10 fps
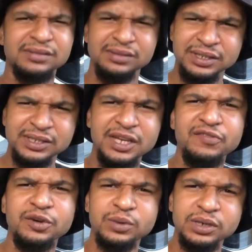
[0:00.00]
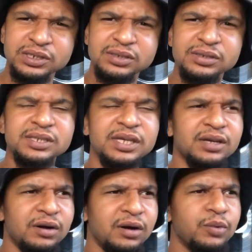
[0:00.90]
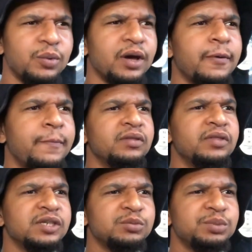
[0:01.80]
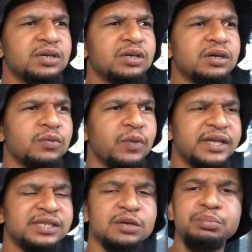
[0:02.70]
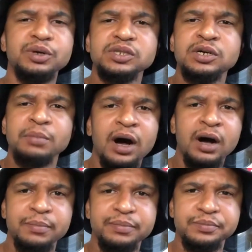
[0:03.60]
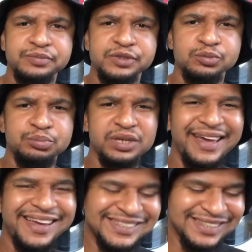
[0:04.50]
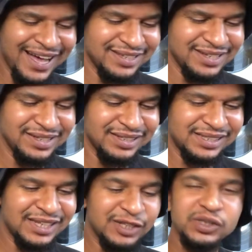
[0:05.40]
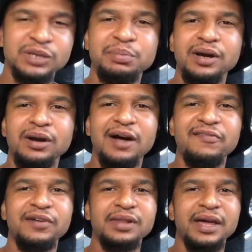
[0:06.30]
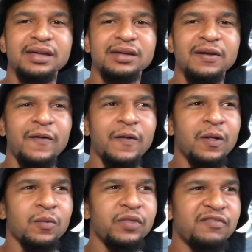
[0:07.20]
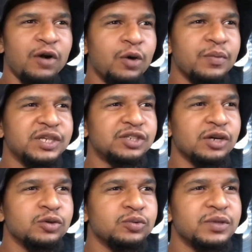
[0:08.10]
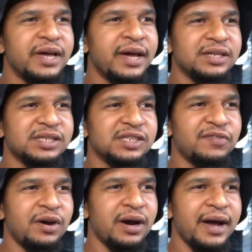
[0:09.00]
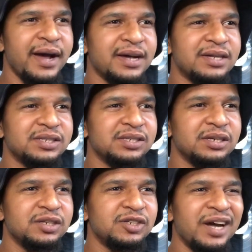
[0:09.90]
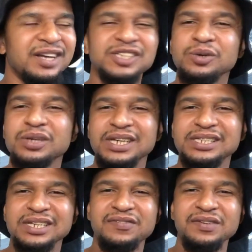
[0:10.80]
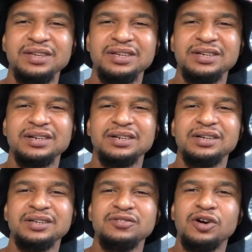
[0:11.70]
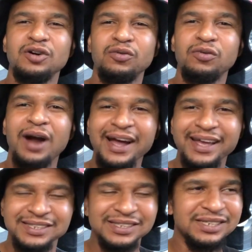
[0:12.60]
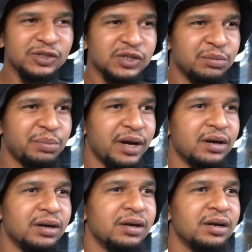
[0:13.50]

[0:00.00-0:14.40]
Xavier Woods is gonna take it all the way. This would be a good way to build him up to be a solid singles competitor. I felt like they've always struggled with X as far as trying to showcase if he could, you know, rock as a singles competitor.